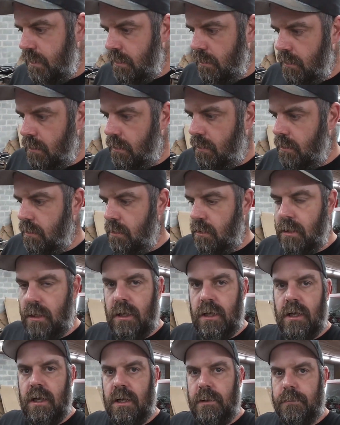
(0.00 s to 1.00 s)

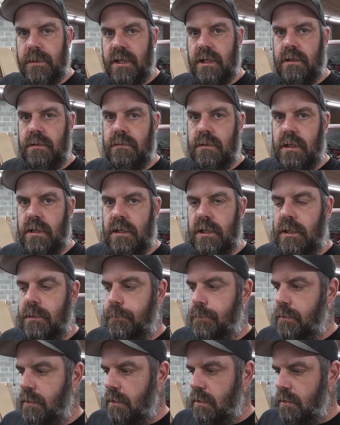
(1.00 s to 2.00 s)
I'm getting ready to
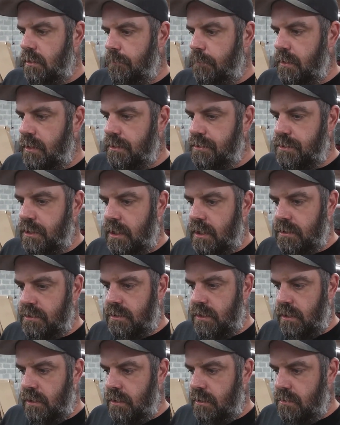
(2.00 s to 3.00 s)
put it up on jack
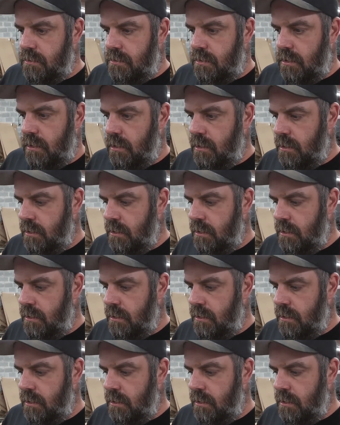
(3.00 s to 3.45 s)
stands,